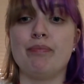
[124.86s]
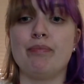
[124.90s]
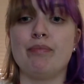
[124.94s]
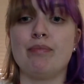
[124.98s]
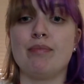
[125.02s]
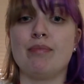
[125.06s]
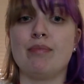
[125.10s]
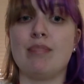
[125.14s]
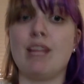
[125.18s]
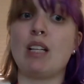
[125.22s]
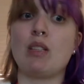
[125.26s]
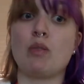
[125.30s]

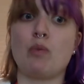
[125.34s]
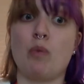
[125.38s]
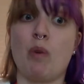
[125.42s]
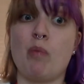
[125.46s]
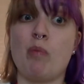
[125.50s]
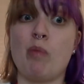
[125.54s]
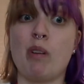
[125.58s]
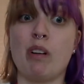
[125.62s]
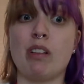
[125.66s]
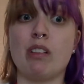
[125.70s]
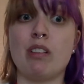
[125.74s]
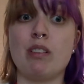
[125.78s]
That's what
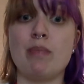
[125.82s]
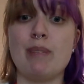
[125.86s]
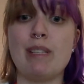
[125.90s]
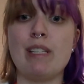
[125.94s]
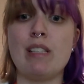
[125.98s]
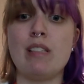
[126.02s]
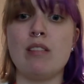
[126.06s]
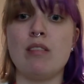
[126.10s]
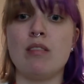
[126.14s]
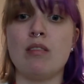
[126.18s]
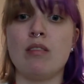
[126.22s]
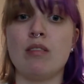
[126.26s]
we're going to be
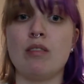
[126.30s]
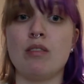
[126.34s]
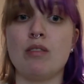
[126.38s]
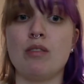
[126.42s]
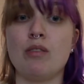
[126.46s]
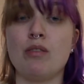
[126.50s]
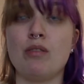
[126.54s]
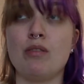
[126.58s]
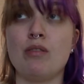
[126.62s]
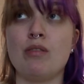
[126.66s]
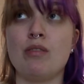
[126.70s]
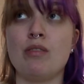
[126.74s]

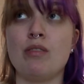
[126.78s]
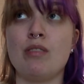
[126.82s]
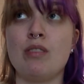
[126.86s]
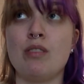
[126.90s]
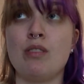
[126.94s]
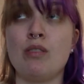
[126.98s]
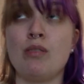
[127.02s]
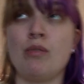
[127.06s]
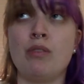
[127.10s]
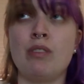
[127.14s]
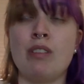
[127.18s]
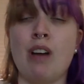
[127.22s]

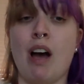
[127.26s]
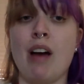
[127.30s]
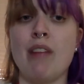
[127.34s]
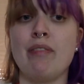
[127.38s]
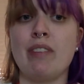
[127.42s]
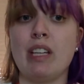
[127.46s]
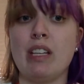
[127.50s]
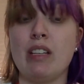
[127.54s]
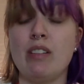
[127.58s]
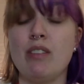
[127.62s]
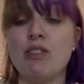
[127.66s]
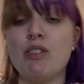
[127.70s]

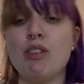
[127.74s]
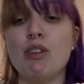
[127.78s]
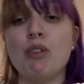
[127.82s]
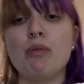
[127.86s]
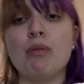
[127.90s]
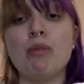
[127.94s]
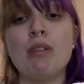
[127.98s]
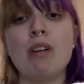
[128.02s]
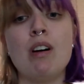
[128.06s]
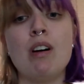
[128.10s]
diving into.